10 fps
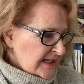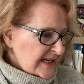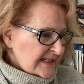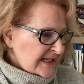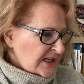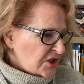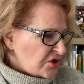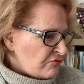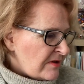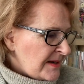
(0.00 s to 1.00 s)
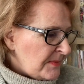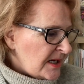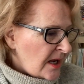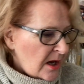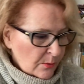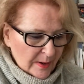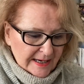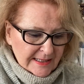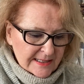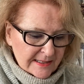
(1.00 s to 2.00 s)
It's extremely
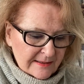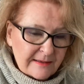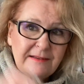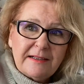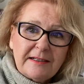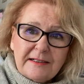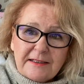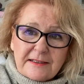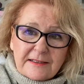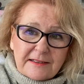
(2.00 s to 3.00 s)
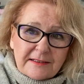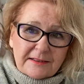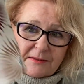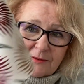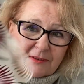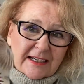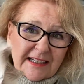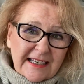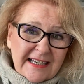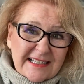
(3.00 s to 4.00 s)
lightweight.
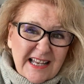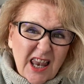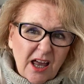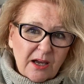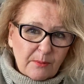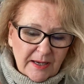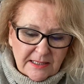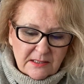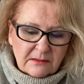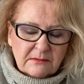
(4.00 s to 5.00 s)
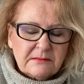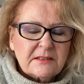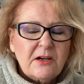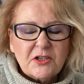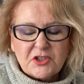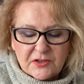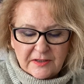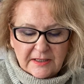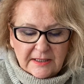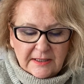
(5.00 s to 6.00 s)
Really is lightweight. Oh gosh,
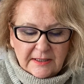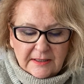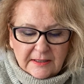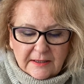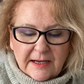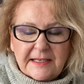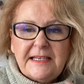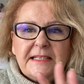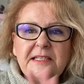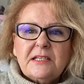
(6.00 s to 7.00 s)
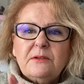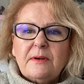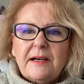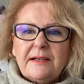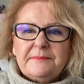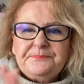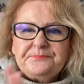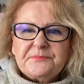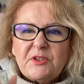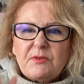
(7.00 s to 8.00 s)
I need to
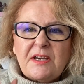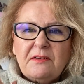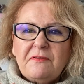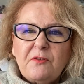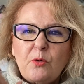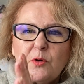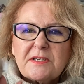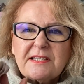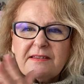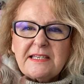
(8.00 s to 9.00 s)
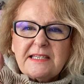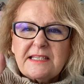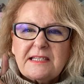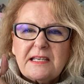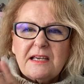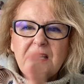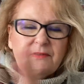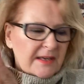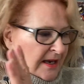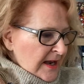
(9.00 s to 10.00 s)
reinforce.
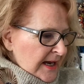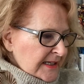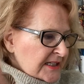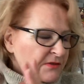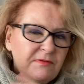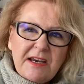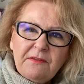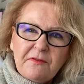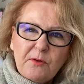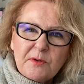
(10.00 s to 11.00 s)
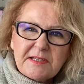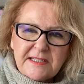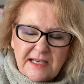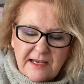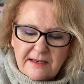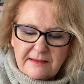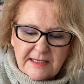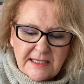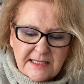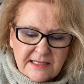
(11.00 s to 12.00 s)
I need to reinforce
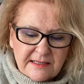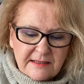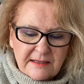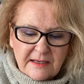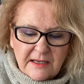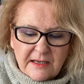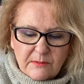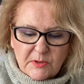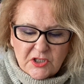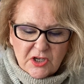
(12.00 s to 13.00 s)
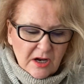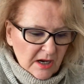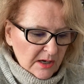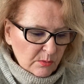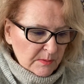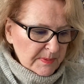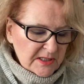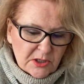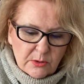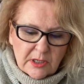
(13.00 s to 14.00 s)
this, which I will be
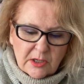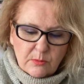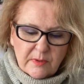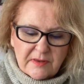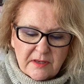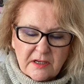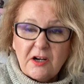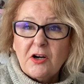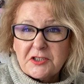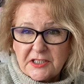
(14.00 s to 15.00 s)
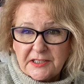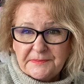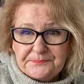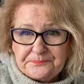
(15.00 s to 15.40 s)
doing with cotton